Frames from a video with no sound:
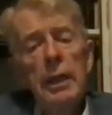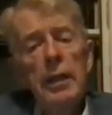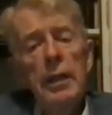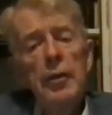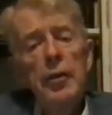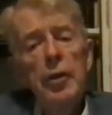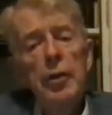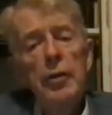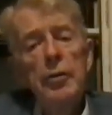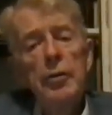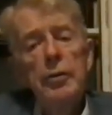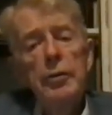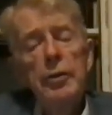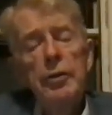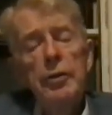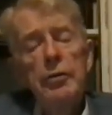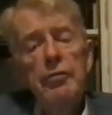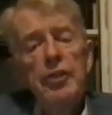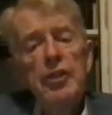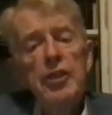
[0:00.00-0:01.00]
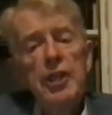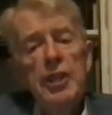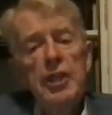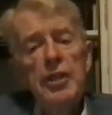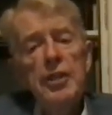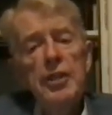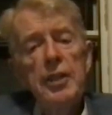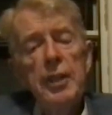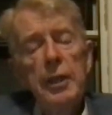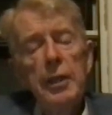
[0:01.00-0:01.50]
in terms of its
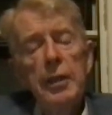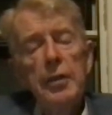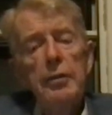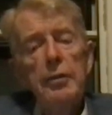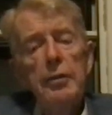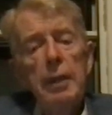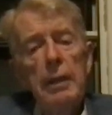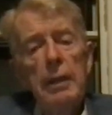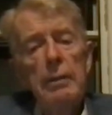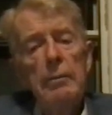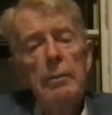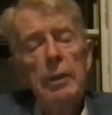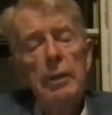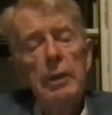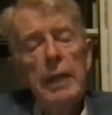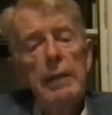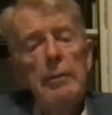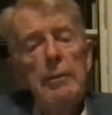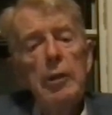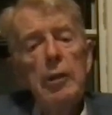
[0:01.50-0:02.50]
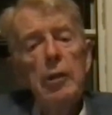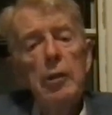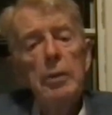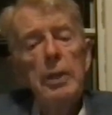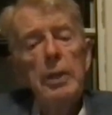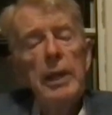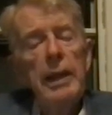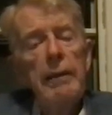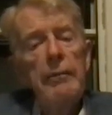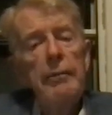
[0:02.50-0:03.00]
physics and its chemical
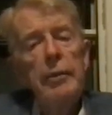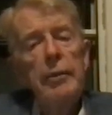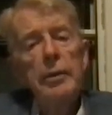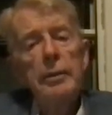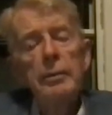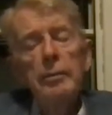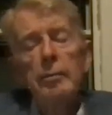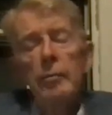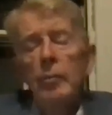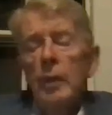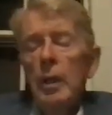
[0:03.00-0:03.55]
behavior.